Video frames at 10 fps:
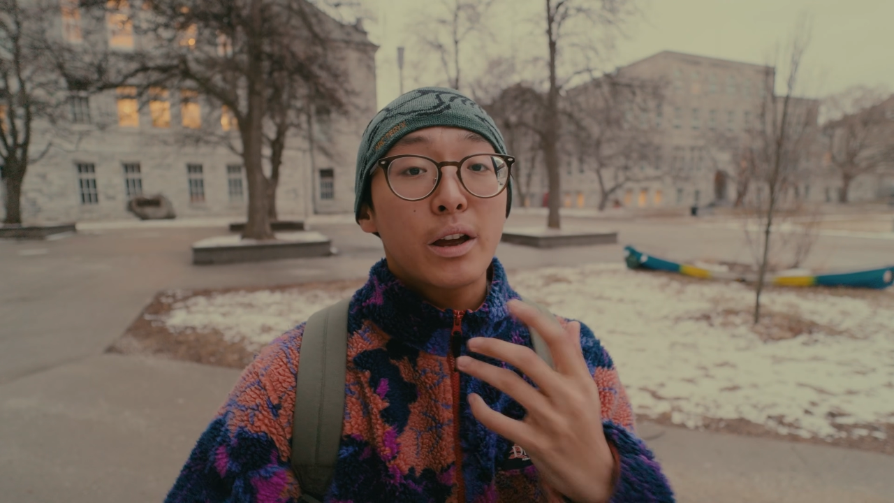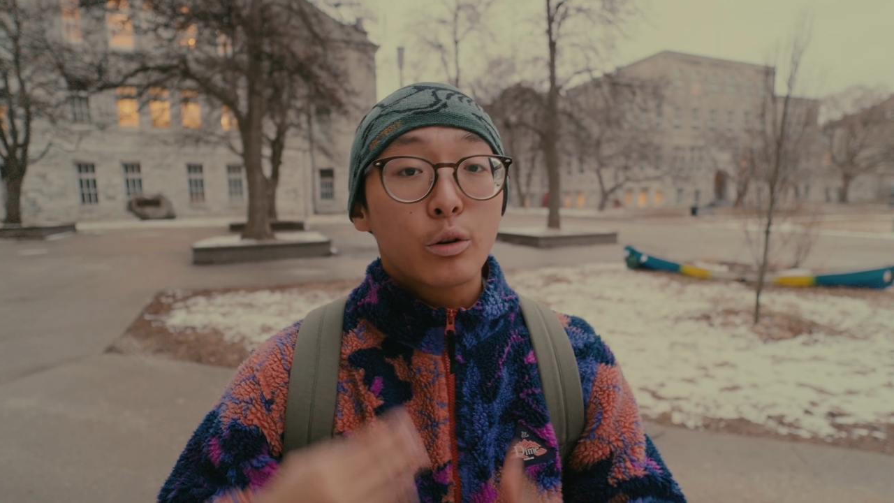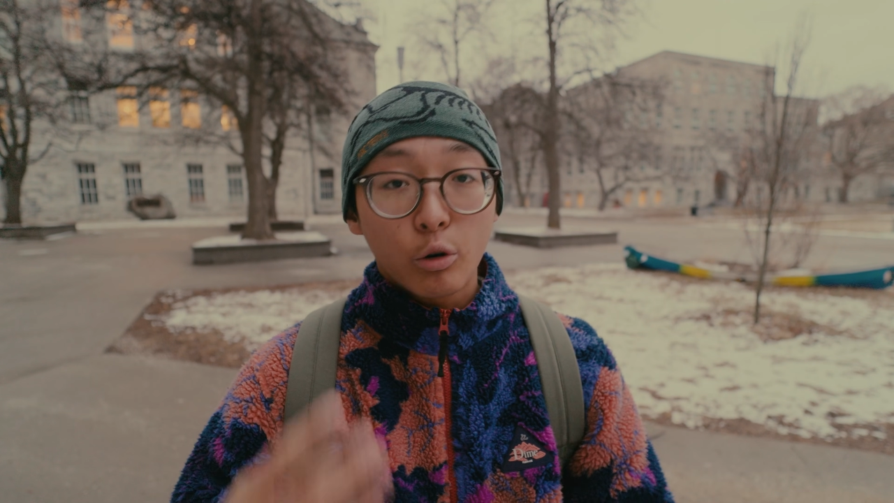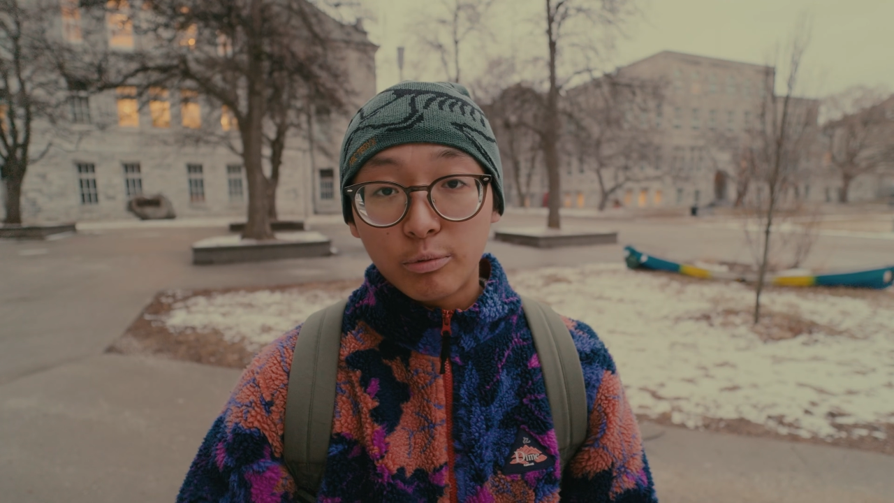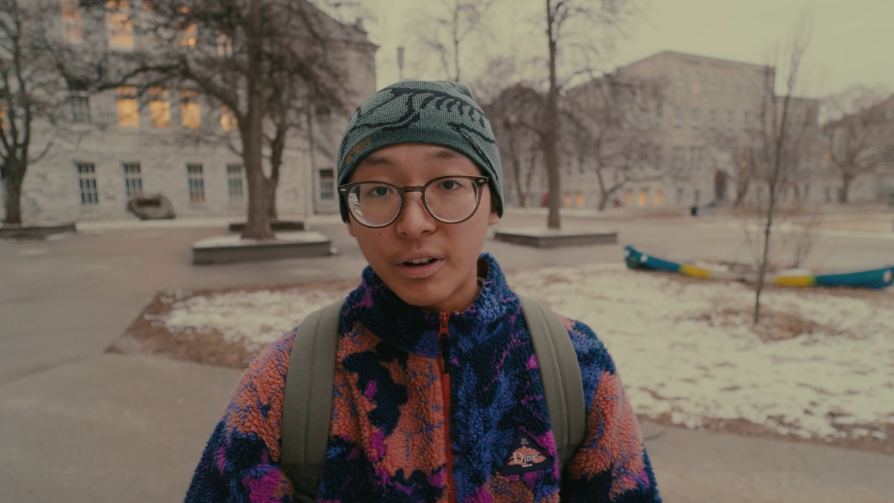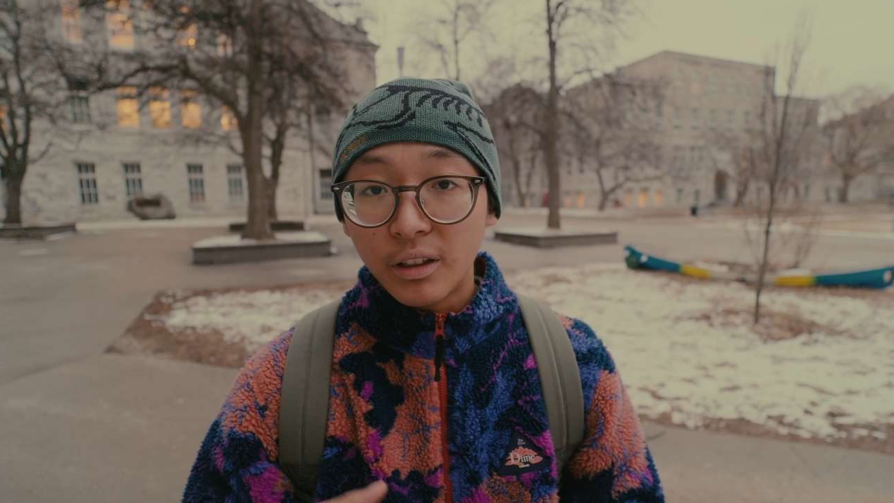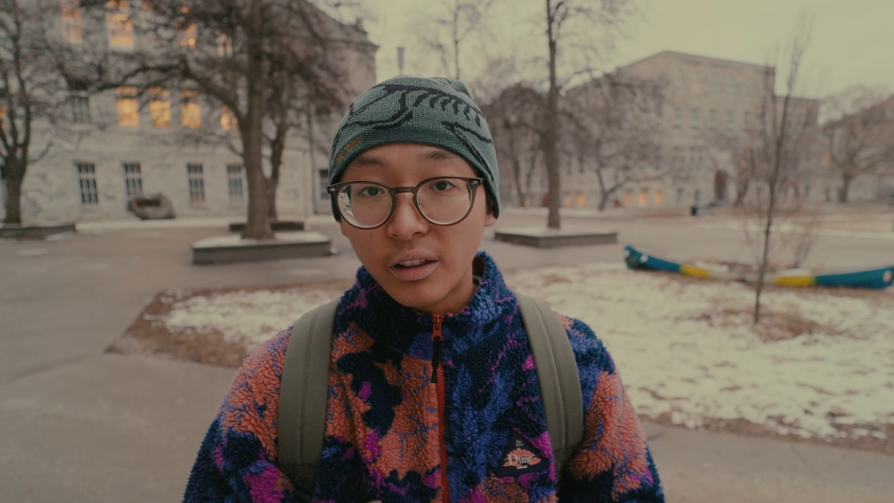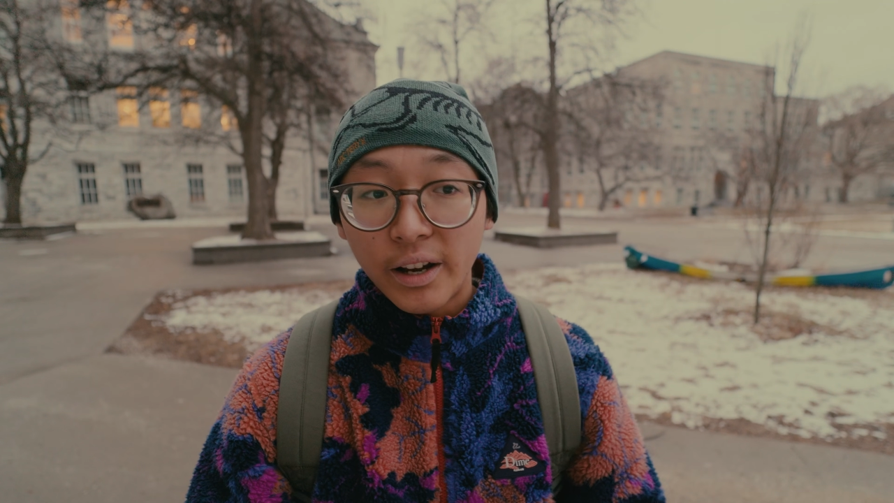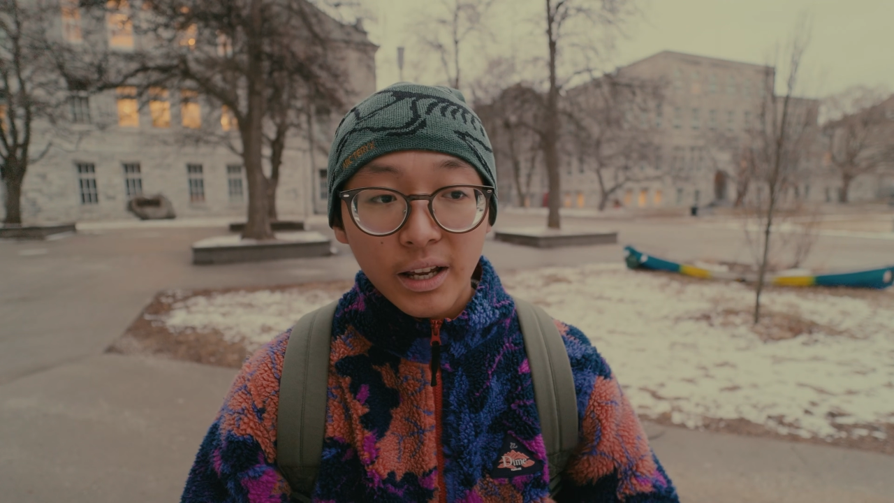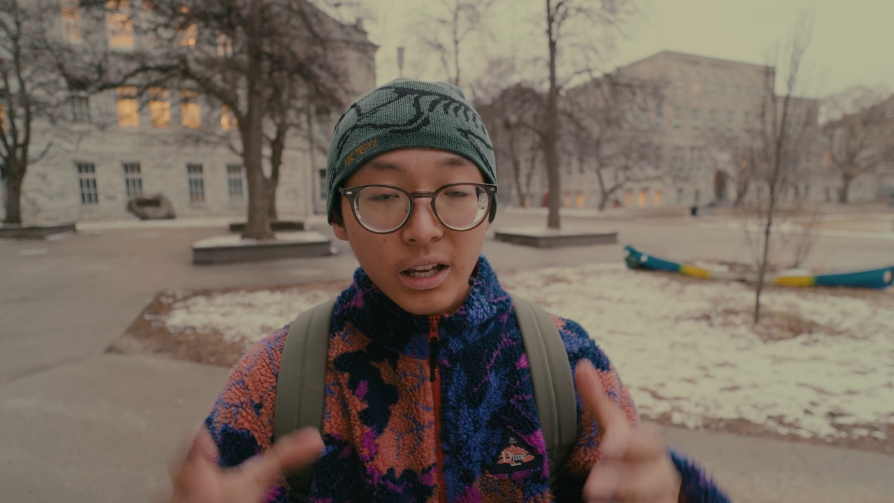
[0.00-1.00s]
incorporate the
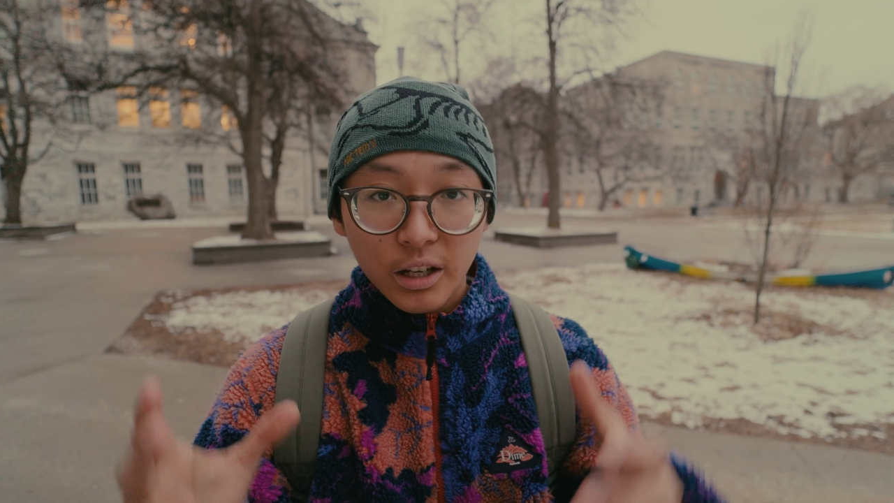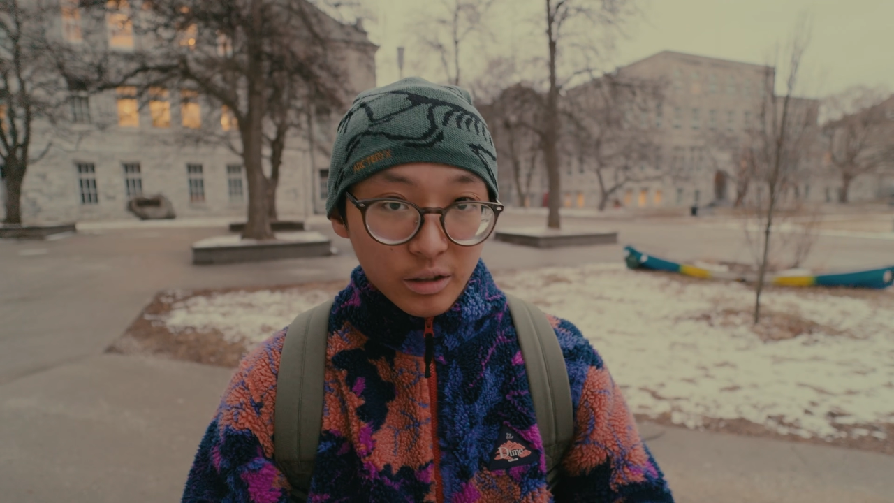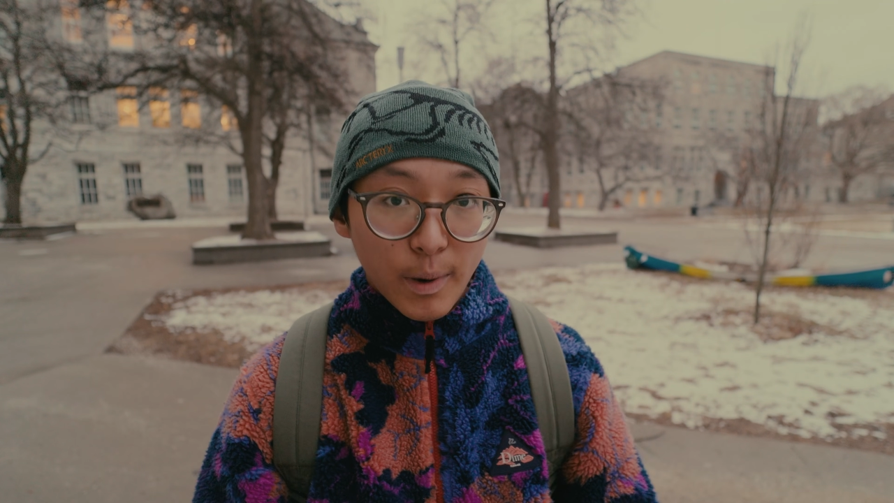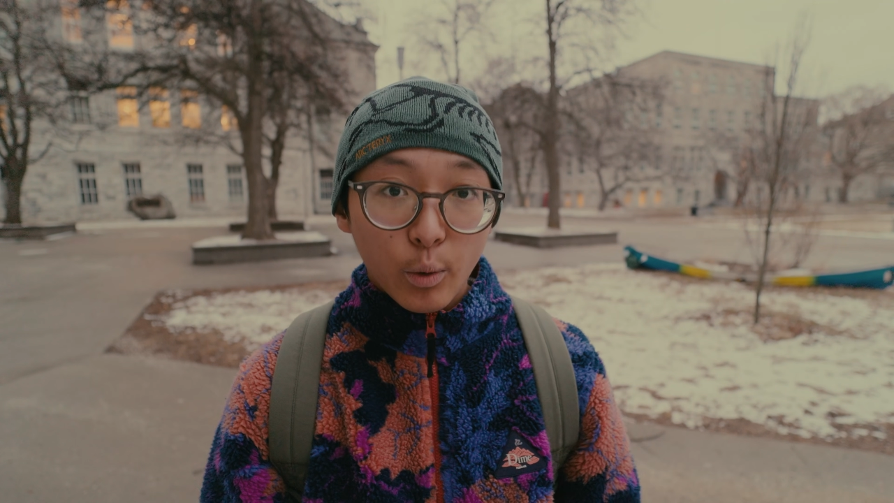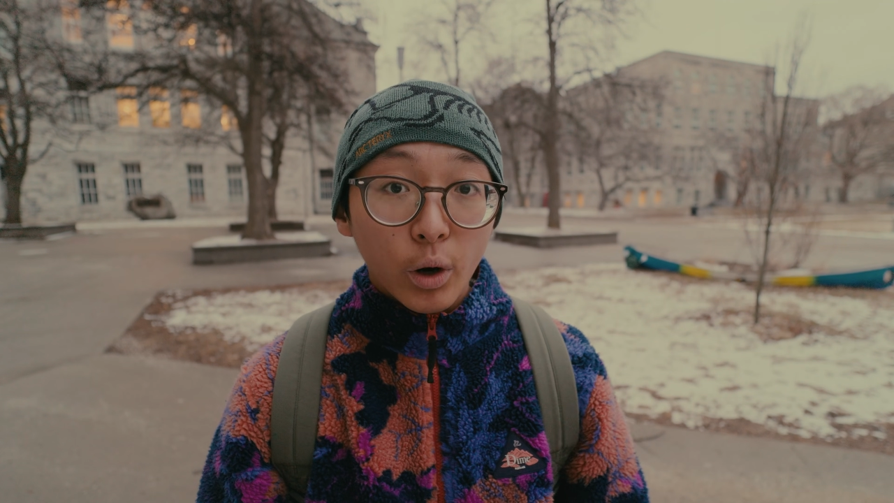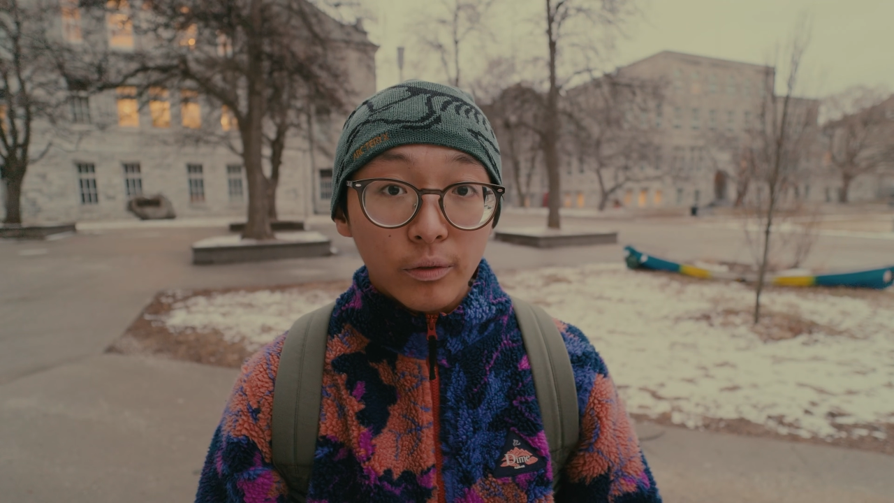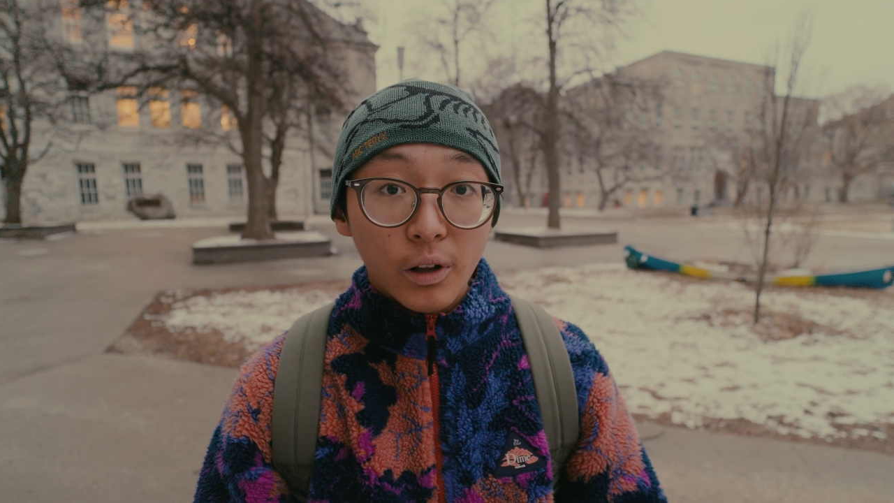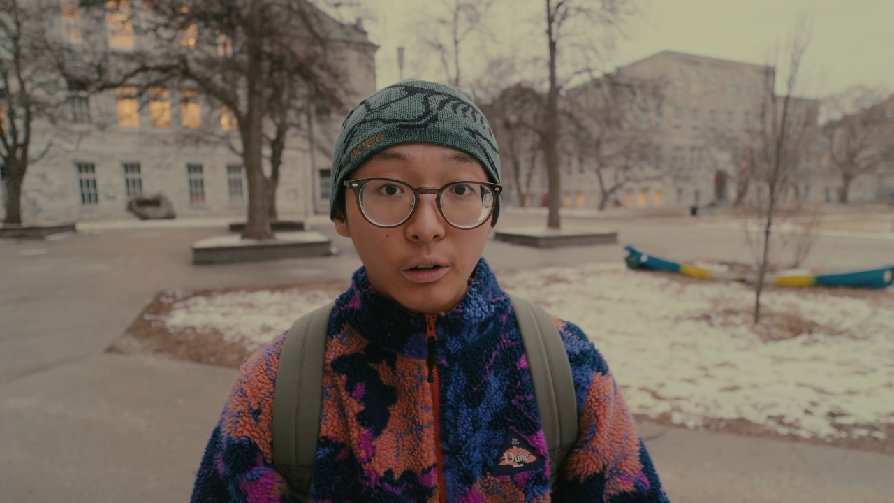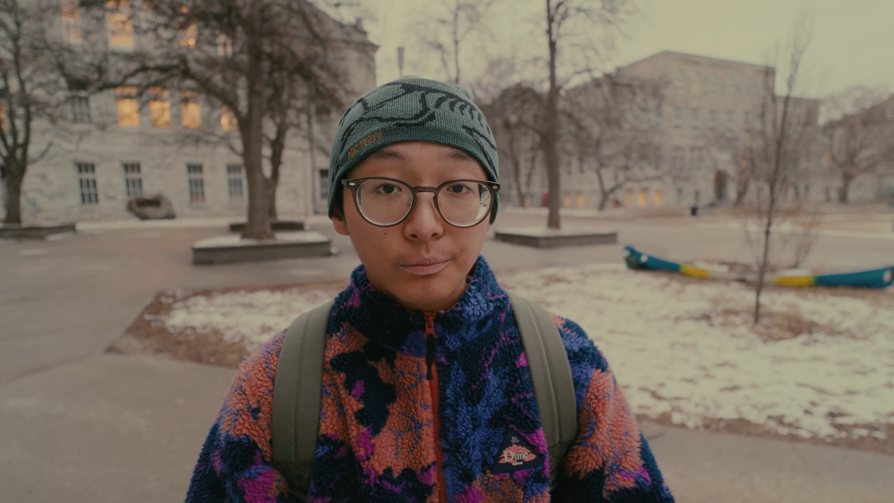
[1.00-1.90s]
LUT into my workflow.